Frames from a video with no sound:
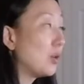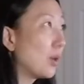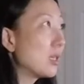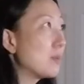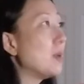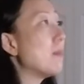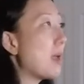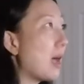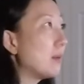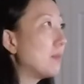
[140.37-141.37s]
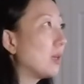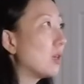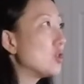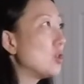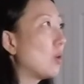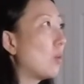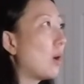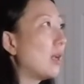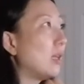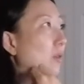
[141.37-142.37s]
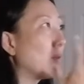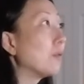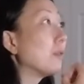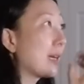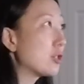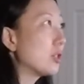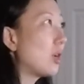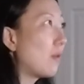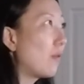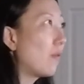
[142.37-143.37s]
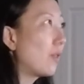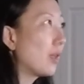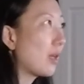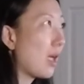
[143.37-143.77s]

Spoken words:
You want it to be matte because you don't want any reflection off of the